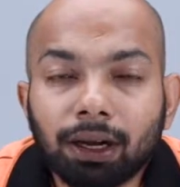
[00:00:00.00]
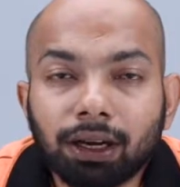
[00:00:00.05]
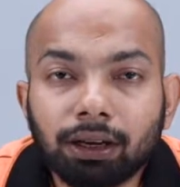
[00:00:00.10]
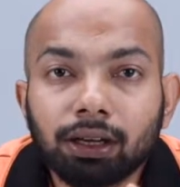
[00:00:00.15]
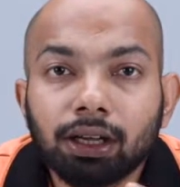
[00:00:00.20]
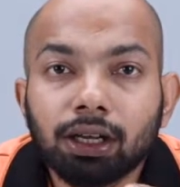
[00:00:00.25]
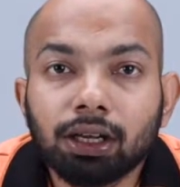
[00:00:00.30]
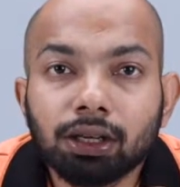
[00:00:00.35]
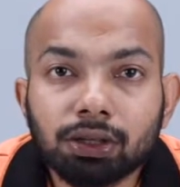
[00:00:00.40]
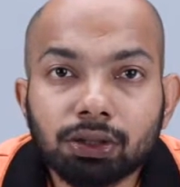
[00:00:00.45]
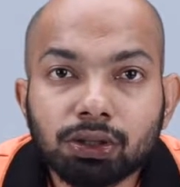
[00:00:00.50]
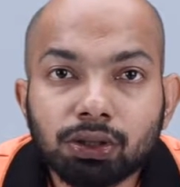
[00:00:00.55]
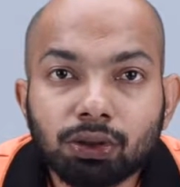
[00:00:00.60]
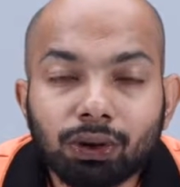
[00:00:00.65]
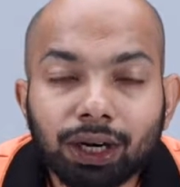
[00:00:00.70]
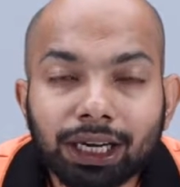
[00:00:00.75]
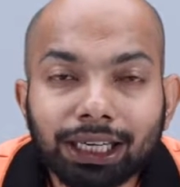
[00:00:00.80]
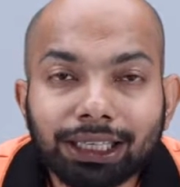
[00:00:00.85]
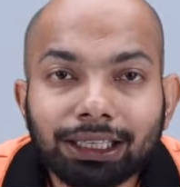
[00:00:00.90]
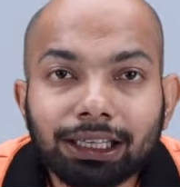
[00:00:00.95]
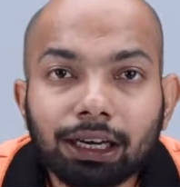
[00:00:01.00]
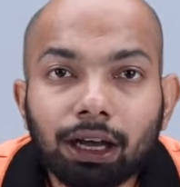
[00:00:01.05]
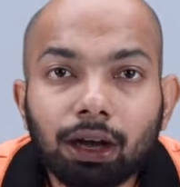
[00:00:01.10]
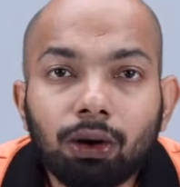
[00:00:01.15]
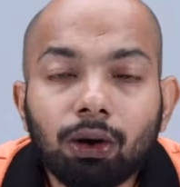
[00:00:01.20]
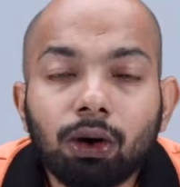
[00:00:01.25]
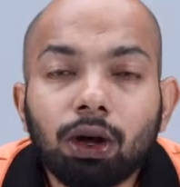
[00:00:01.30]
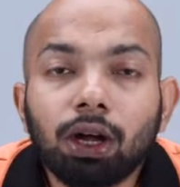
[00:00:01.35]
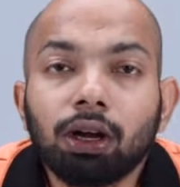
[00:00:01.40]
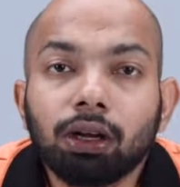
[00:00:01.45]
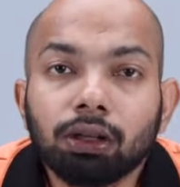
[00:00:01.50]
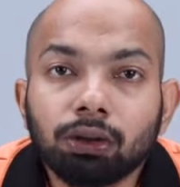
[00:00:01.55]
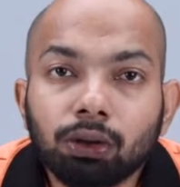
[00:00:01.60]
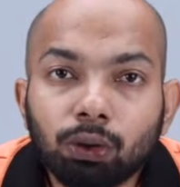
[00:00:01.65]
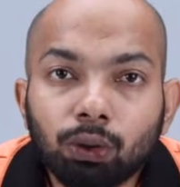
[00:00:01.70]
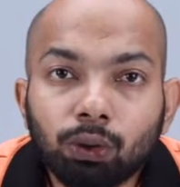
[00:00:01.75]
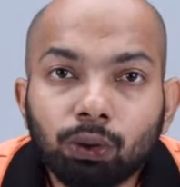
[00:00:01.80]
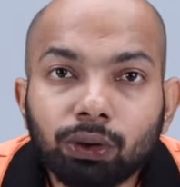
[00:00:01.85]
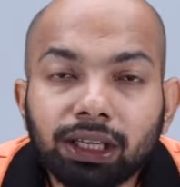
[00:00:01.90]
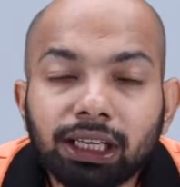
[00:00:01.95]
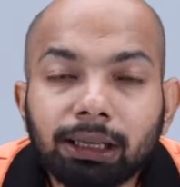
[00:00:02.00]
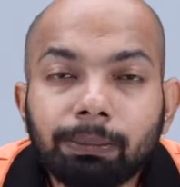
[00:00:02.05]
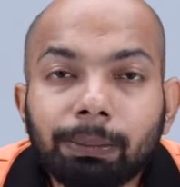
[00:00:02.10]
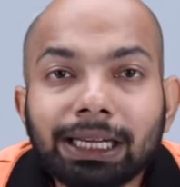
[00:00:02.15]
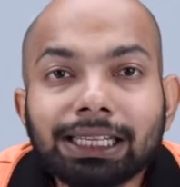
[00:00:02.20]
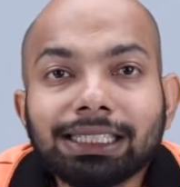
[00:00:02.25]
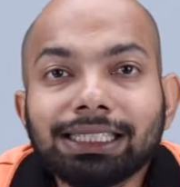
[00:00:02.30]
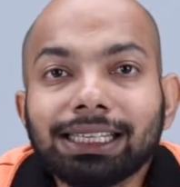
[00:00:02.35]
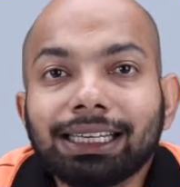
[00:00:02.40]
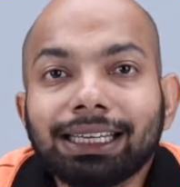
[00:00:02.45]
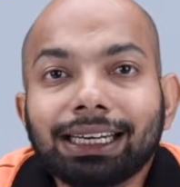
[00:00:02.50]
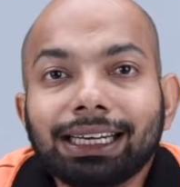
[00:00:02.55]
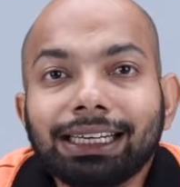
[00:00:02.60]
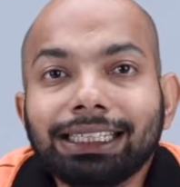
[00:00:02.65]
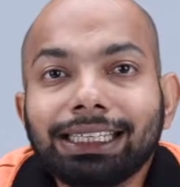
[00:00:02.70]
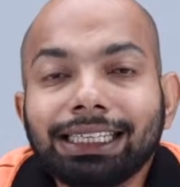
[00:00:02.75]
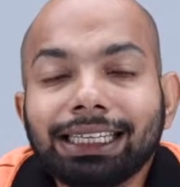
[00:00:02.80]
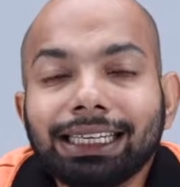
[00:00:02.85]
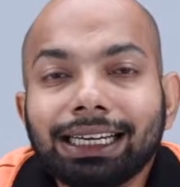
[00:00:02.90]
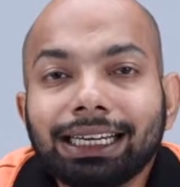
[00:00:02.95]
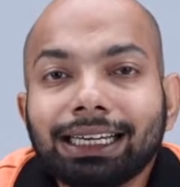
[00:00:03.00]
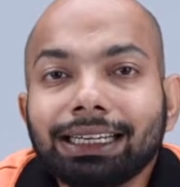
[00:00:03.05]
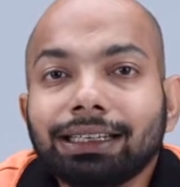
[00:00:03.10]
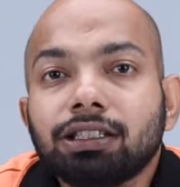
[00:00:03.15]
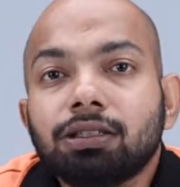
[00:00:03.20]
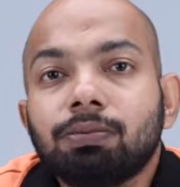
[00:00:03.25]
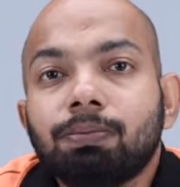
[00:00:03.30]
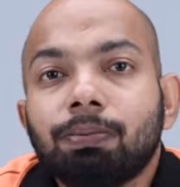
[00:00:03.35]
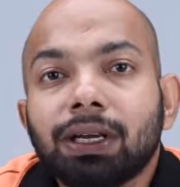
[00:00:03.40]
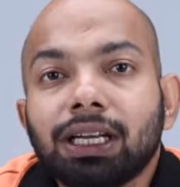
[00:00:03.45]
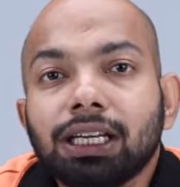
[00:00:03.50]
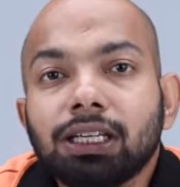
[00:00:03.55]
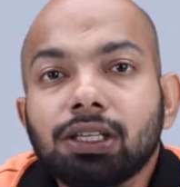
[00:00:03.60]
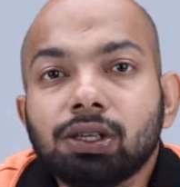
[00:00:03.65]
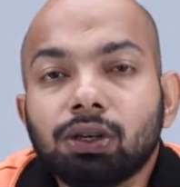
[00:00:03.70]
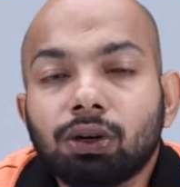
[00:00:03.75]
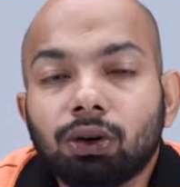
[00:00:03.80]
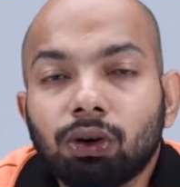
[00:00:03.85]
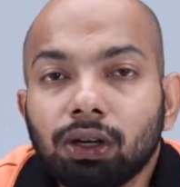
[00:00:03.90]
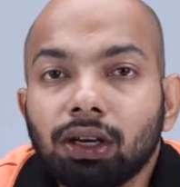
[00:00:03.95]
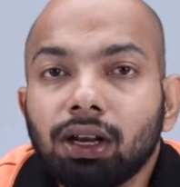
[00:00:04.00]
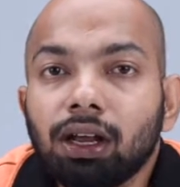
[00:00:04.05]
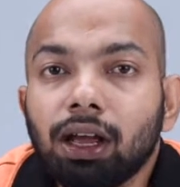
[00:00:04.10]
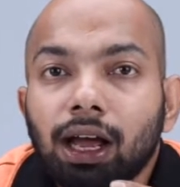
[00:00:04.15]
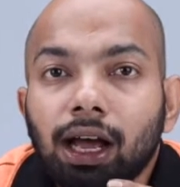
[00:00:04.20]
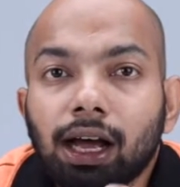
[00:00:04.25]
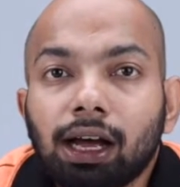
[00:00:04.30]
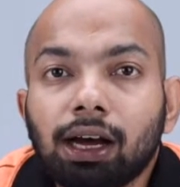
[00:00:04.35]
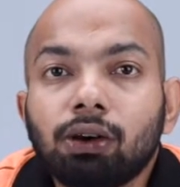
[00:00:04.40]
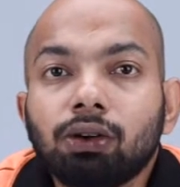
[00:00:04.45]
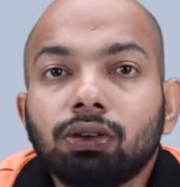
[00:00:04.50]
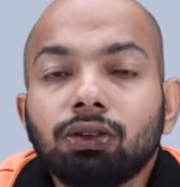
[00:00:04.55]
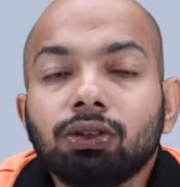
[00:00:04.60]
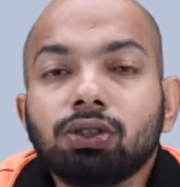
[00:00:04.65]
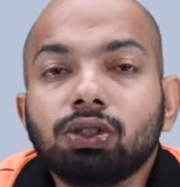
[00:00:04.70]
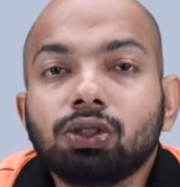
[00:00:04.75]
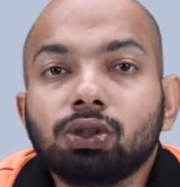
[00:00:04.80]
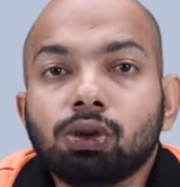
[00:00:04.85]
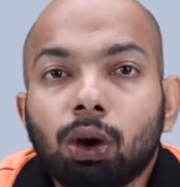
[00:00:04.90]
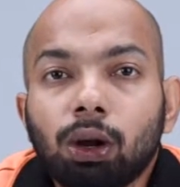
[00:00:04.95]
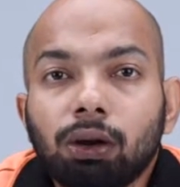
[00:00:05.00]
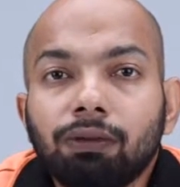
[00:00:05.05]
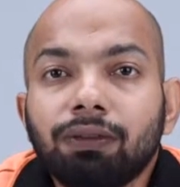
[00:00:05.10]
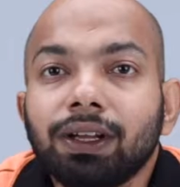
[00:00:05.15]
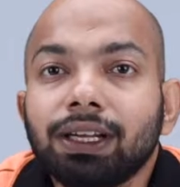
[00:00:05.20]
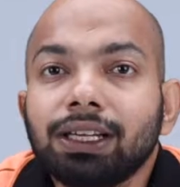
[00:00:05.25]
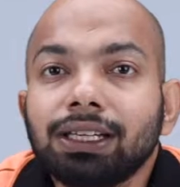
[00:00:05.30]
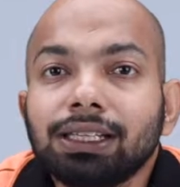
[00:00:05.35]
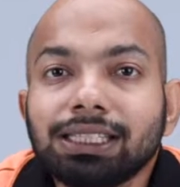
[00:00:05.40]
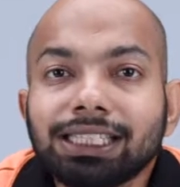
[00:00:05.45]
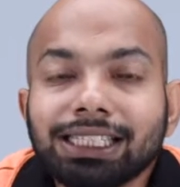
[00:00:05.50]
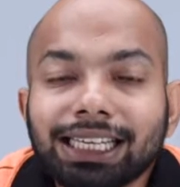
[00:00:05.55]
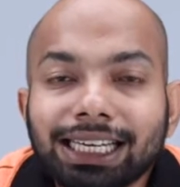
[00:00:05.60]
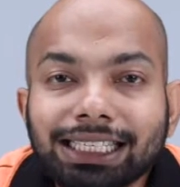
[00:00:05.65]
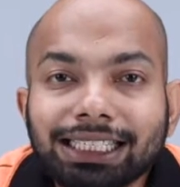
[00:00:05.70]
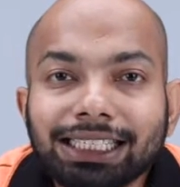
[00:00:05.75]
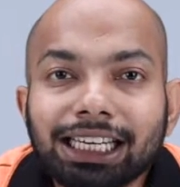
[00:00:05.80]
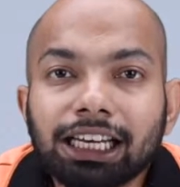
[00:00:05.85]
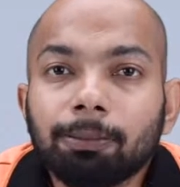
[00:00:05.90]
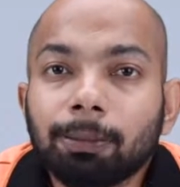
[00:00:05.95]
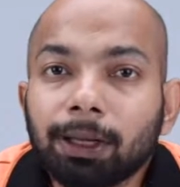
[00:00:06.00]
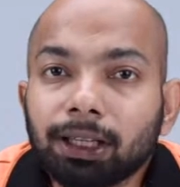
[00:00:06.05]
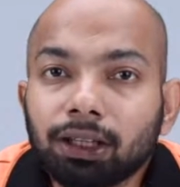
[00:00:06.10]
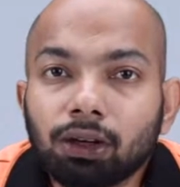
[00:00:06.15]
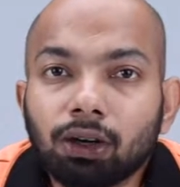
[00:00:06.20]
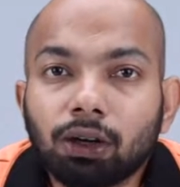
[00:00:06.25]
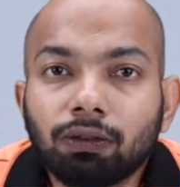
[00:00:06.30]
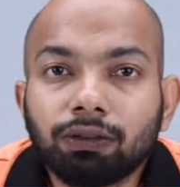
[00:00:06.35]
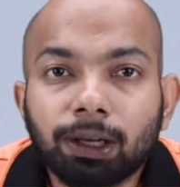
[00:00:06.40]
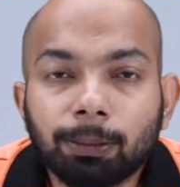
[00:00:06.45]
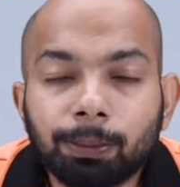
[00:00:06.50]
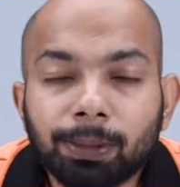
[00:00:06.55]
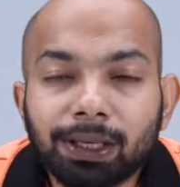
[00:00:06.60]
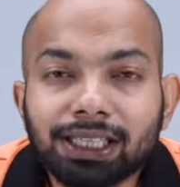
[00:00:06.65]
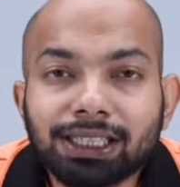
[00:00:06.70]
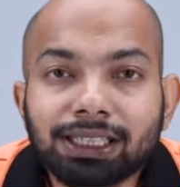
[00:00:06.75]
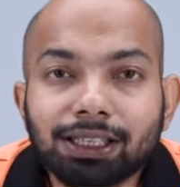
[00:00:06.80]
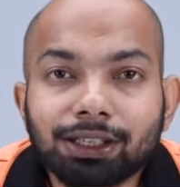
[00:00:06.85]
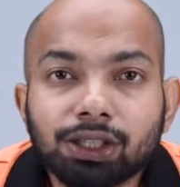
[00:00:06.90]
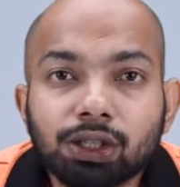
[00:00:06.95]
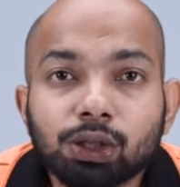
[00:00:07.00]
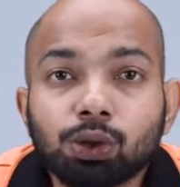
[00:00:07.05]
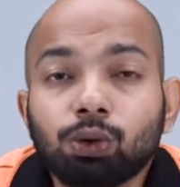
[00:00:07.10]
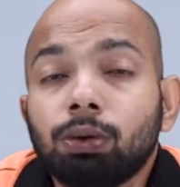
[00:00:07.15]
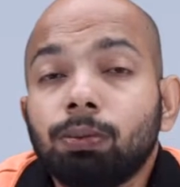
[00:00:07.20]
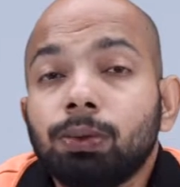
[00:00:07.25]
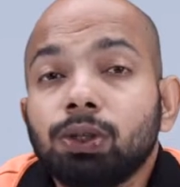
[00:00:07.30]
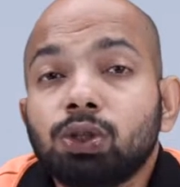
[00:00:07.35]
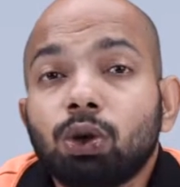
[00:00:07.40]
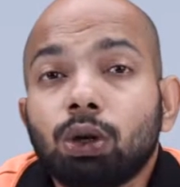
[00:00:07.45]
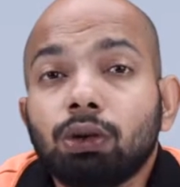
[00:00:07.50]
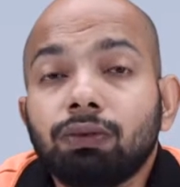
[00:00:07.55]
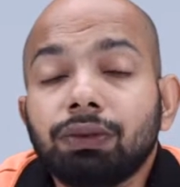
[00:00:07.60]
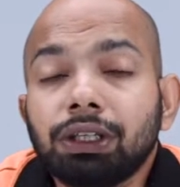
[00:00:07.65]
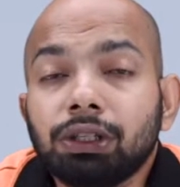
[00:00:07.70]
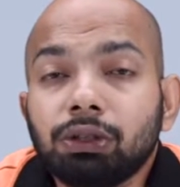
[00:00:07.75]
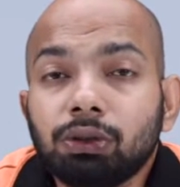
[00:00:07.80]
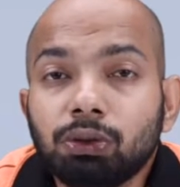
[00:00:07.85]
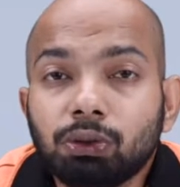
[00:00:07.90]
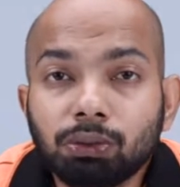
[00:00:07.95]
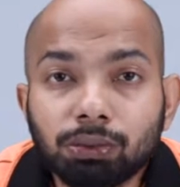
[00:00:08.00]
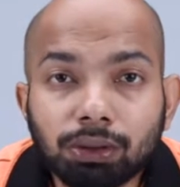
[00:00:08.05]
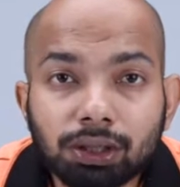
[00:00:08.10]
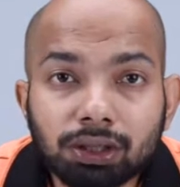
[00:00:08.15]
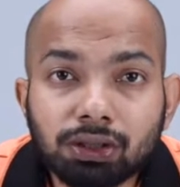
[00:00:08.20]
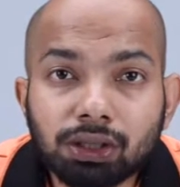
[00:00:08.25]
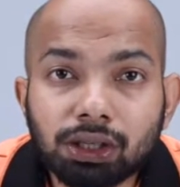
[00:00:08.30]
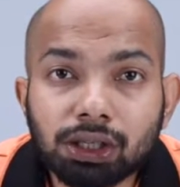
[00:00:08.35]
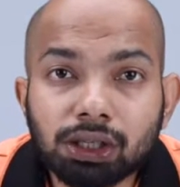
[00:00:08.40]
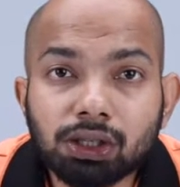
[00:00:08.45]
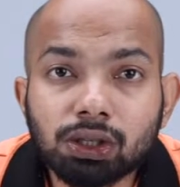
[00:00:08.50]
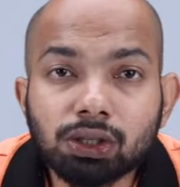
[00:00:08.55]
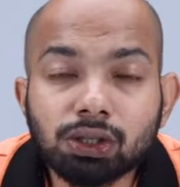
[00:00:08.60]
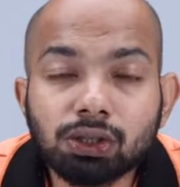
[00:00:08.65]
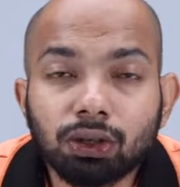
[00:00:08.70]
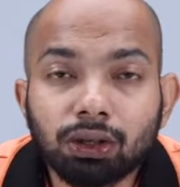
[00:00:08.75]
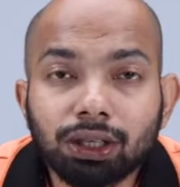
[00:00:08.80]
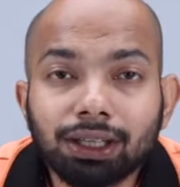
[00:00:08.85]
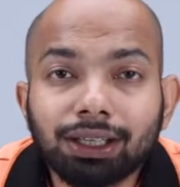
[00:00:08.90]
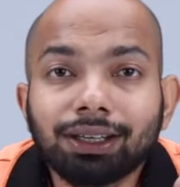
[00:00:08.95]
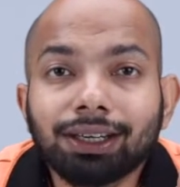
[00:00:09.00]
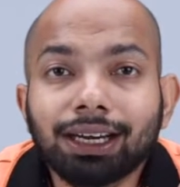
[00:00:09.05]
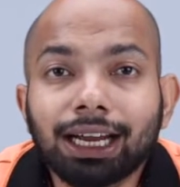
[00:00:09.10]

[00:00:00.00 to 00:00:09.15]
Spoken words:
part. So right now, the only basic criteria is based on how to solve change in method of depreciation. We'll be solving two illustrations on it.